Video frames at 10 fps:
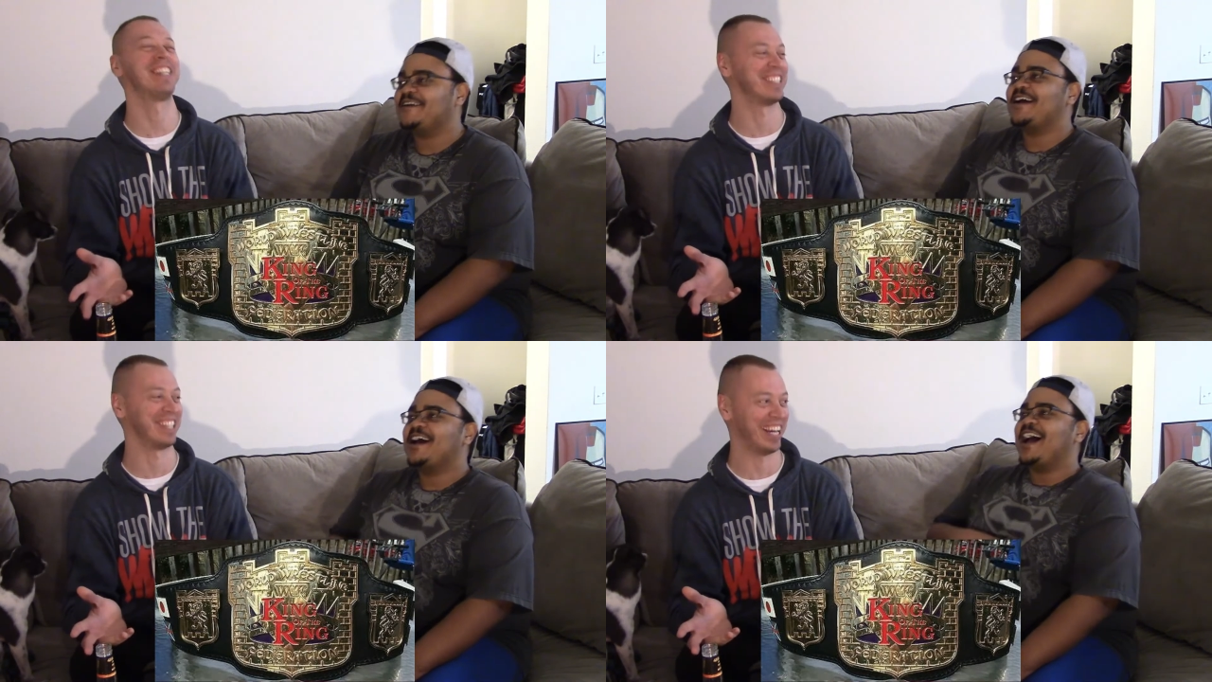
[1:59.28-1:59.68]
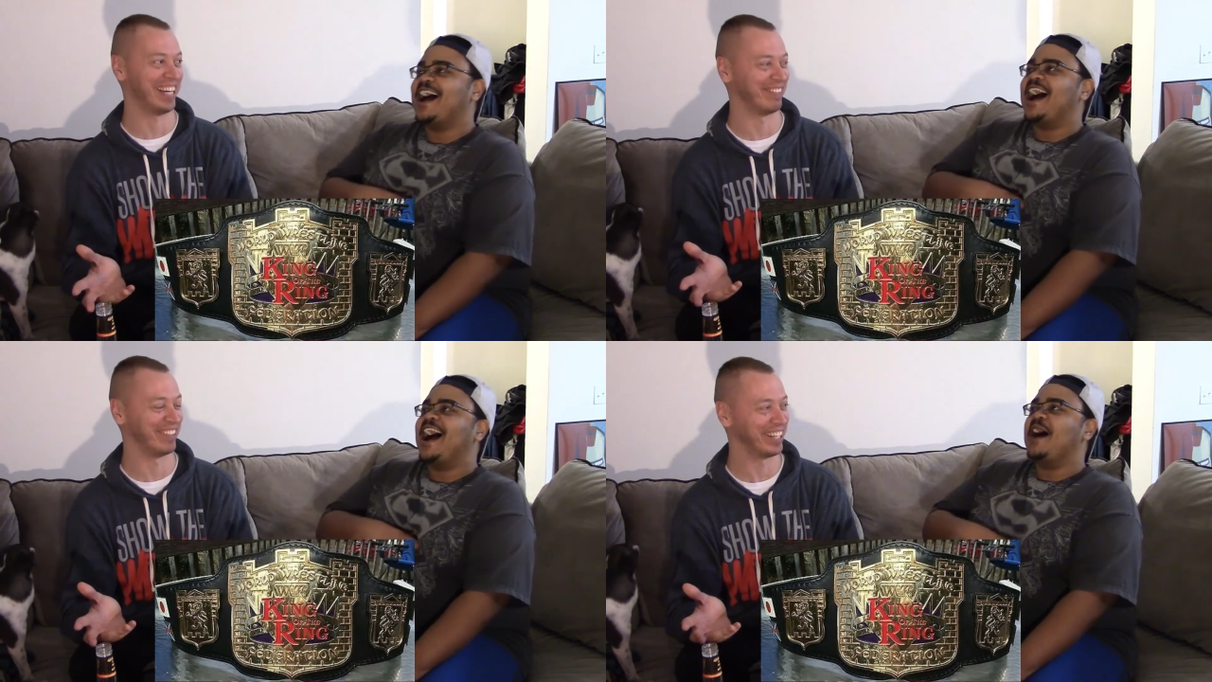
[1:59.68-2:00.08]
Speaker 1: the design
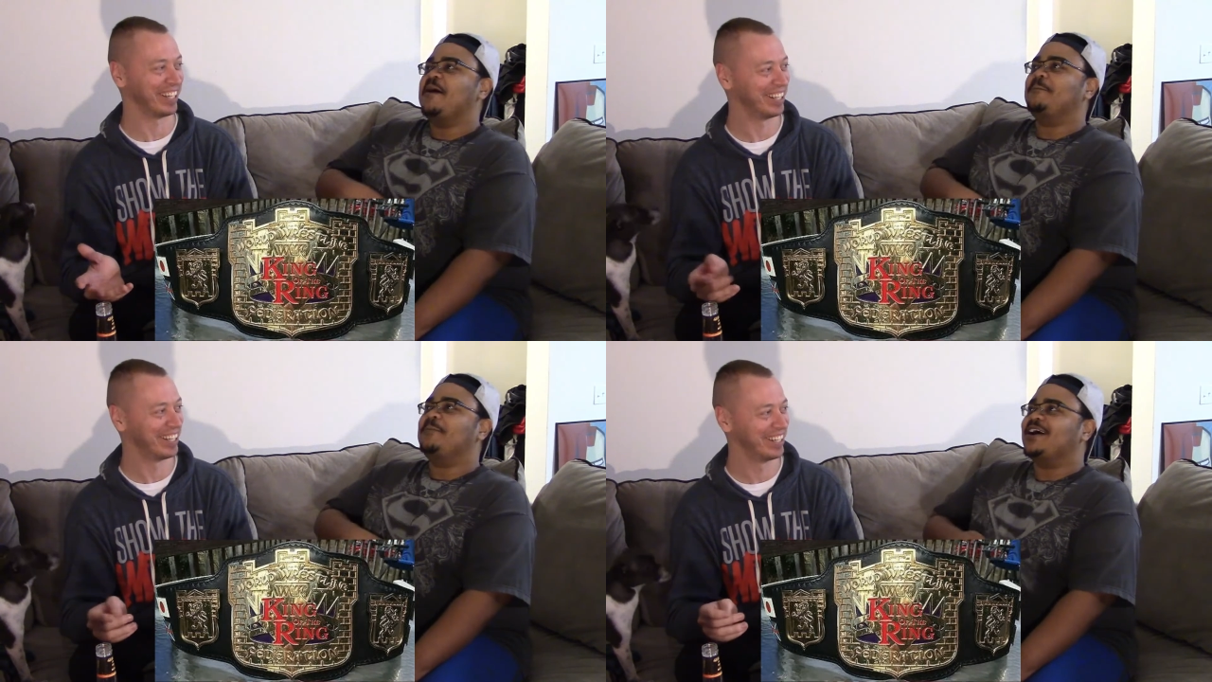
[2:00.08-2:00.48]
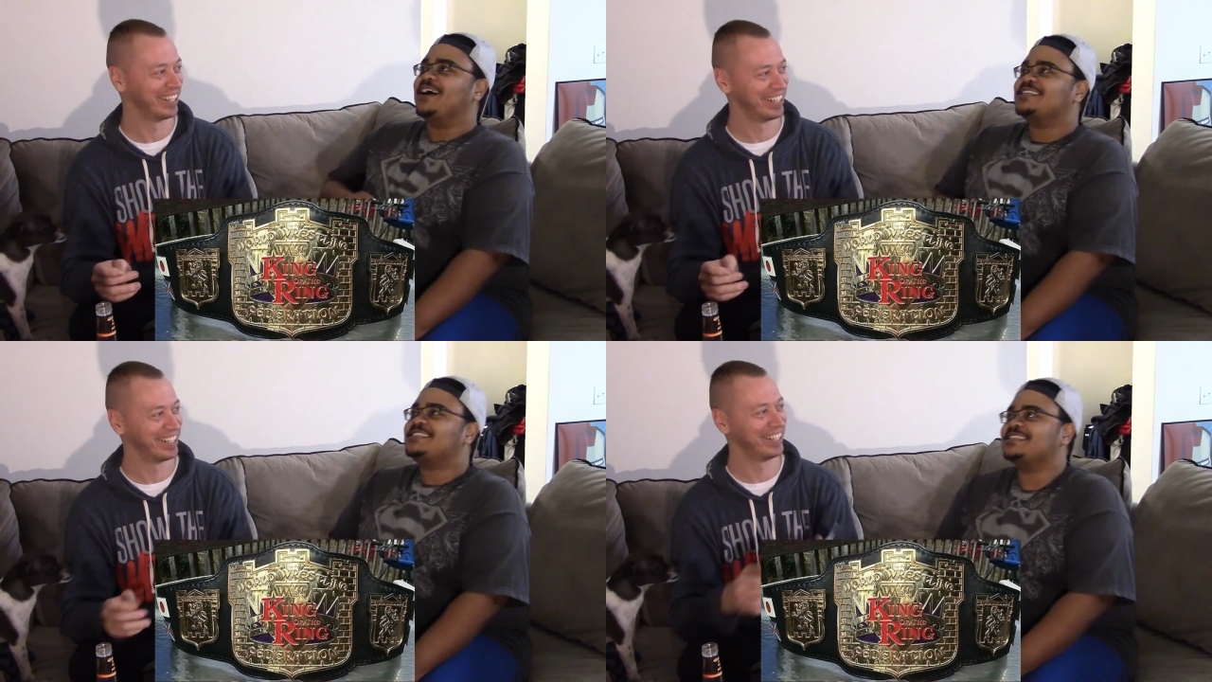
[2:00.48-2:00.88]
of it.
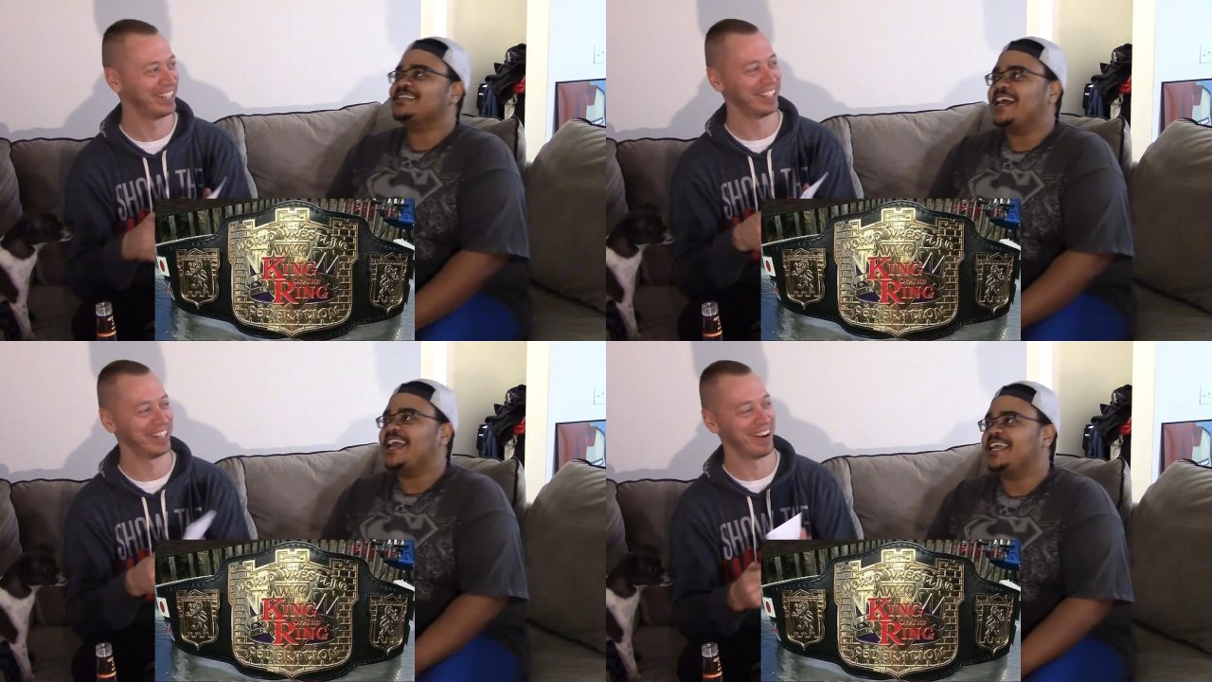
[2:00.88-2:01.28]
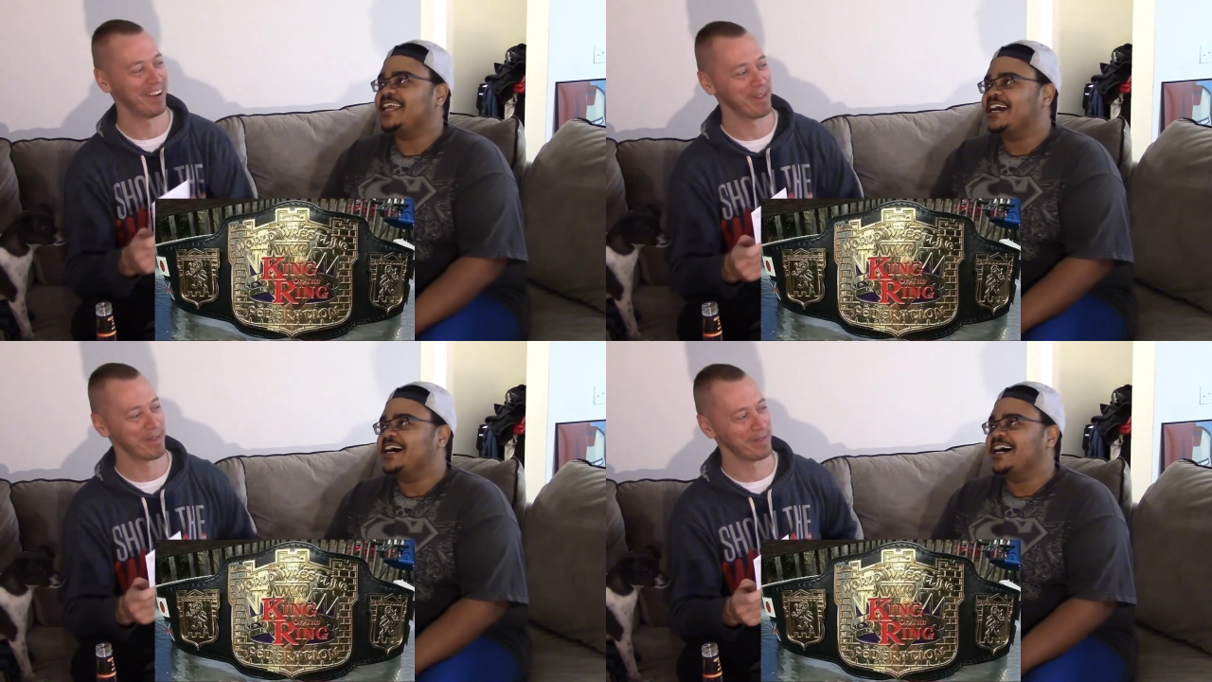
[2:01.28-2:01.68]
Speaker 2: But...
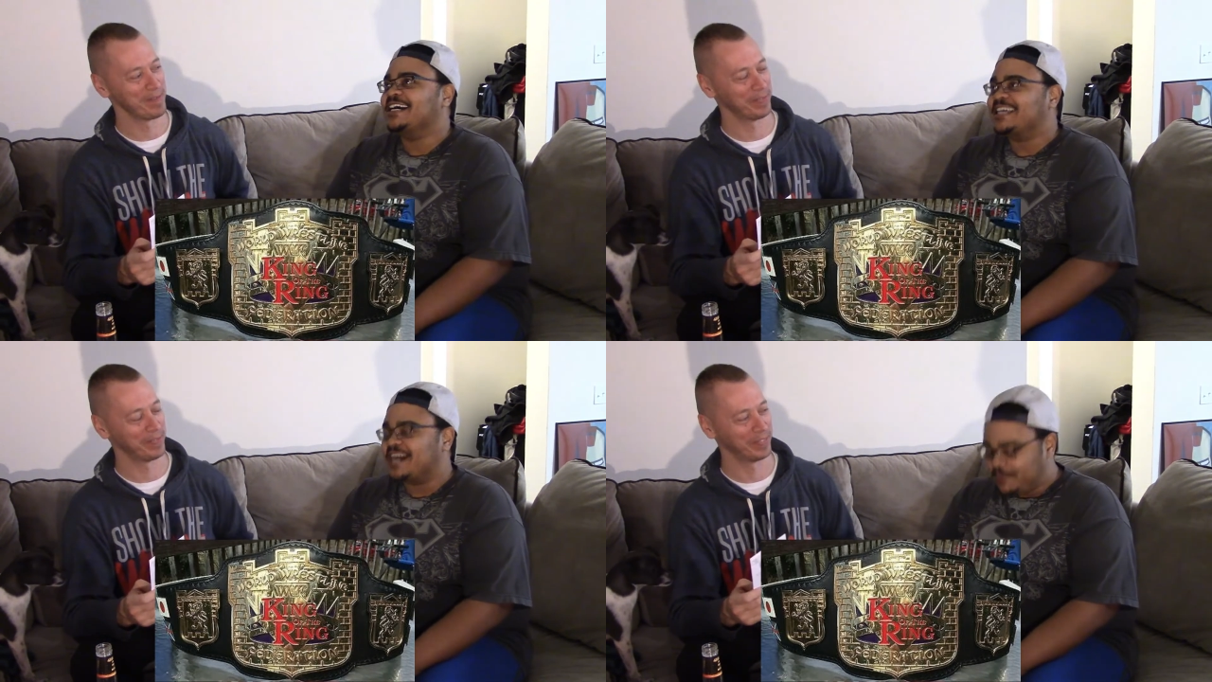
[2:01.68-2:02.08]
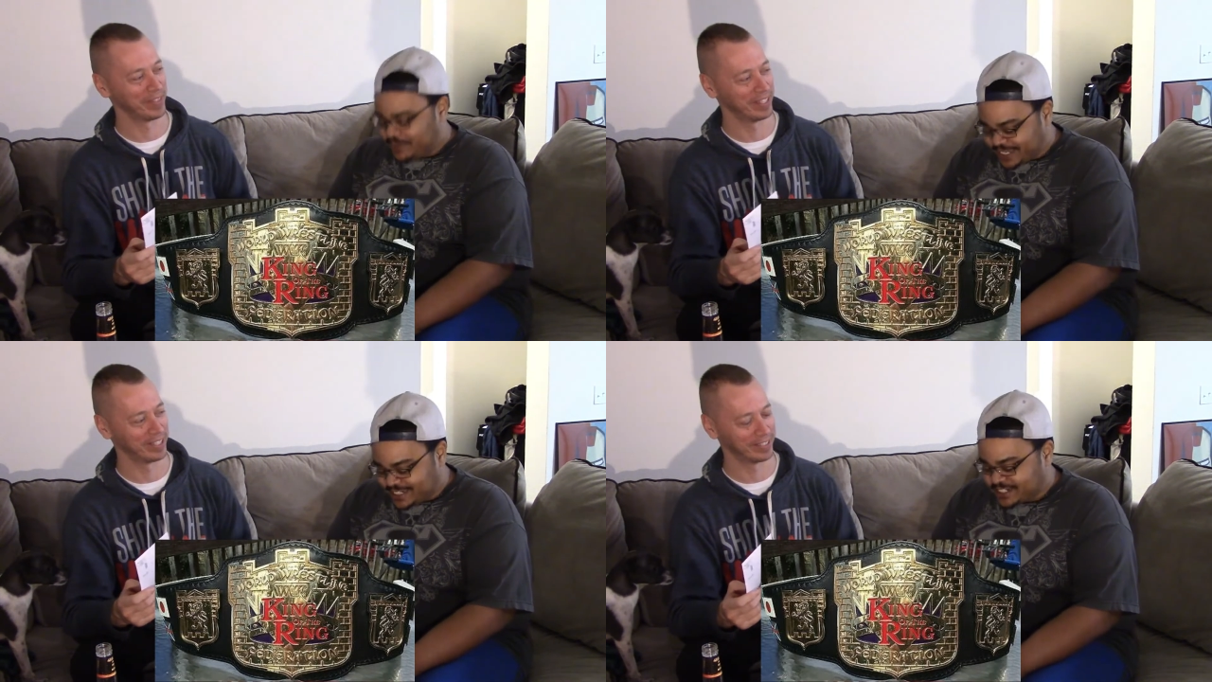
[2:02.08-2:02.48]
up
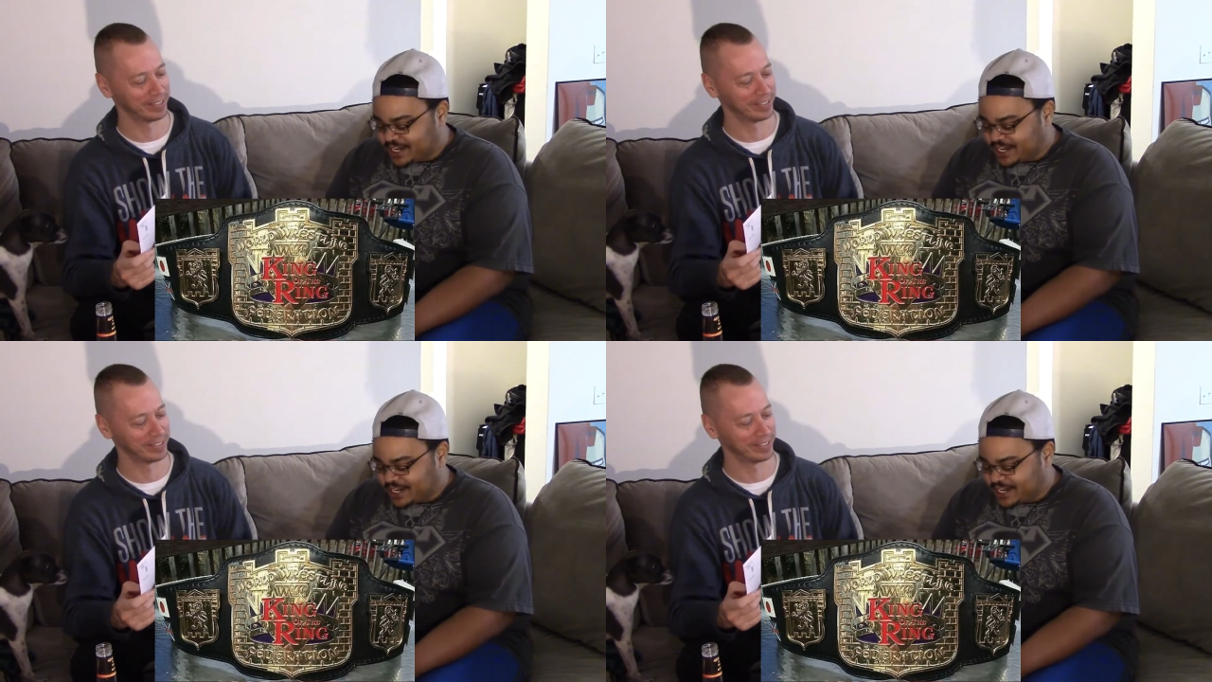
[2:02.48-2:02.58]
against